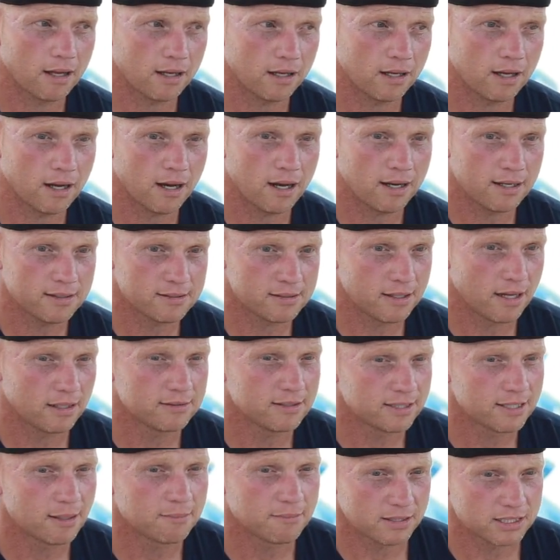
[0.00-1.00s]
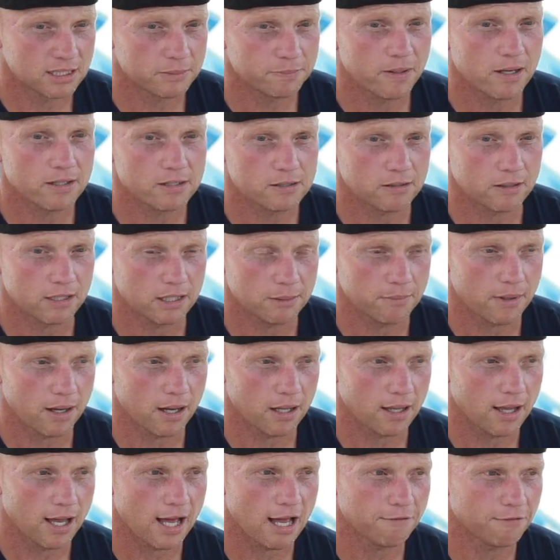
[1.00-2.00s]
God has done something special in
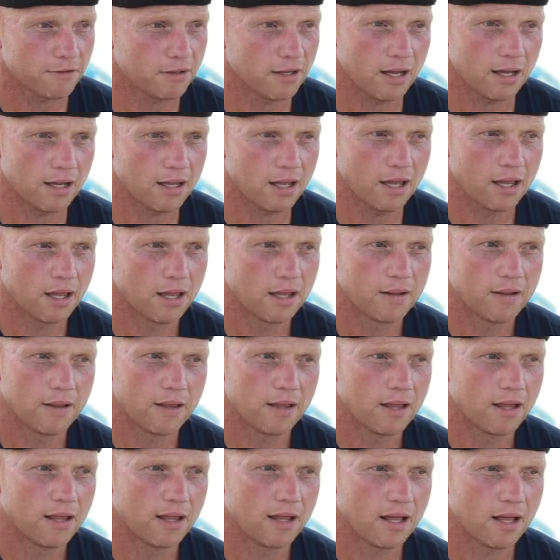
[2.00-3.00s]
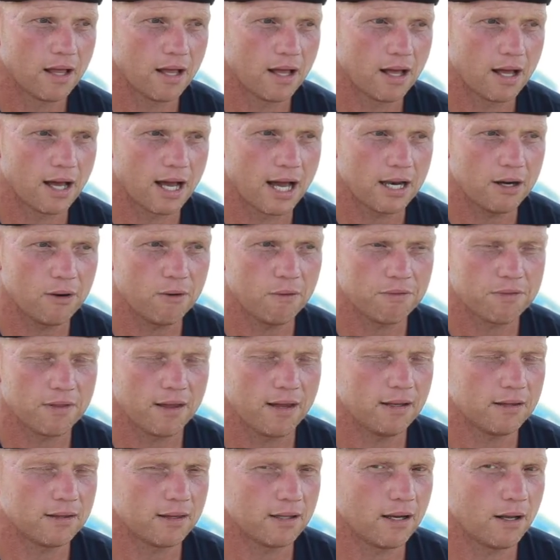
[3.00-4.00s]
my life. And I don't
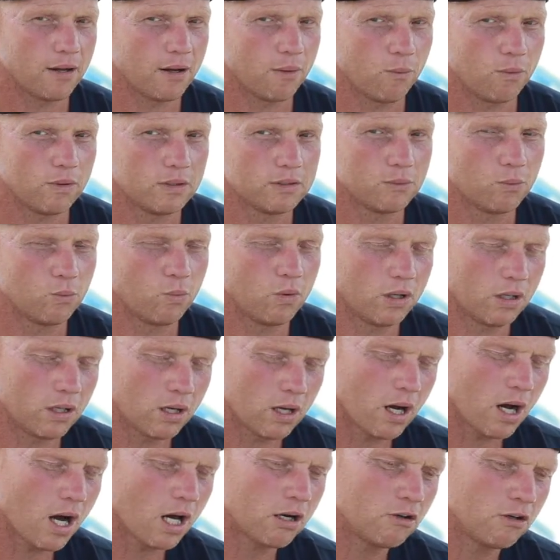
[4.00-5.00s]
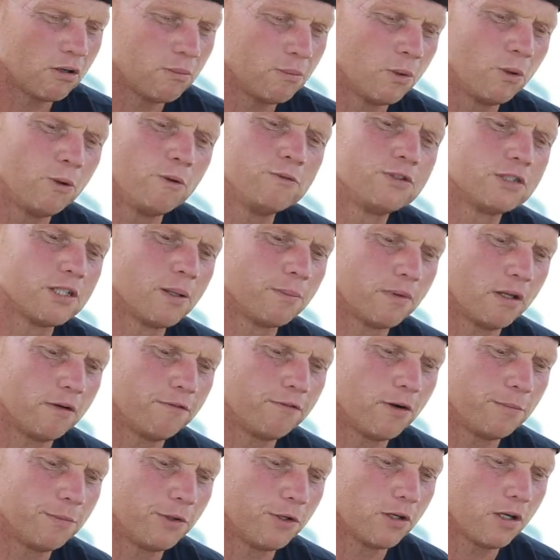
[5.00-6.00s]
think that when God removes
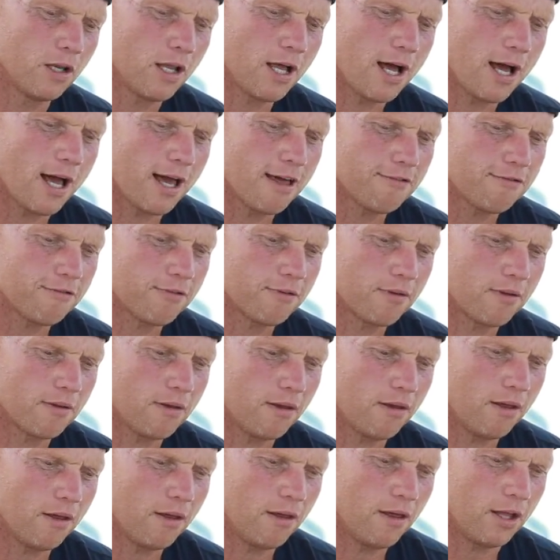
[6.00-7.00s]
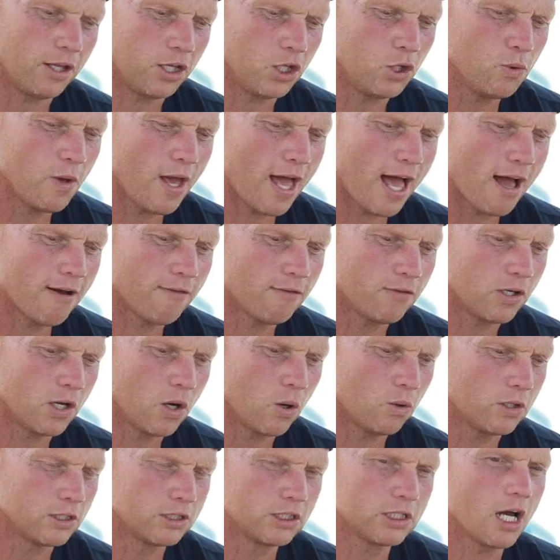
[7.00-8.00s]
something from your life and you have
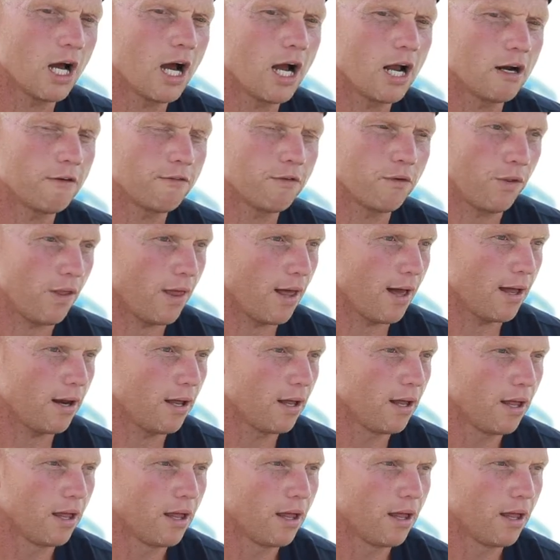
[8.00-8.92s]
no desire for that,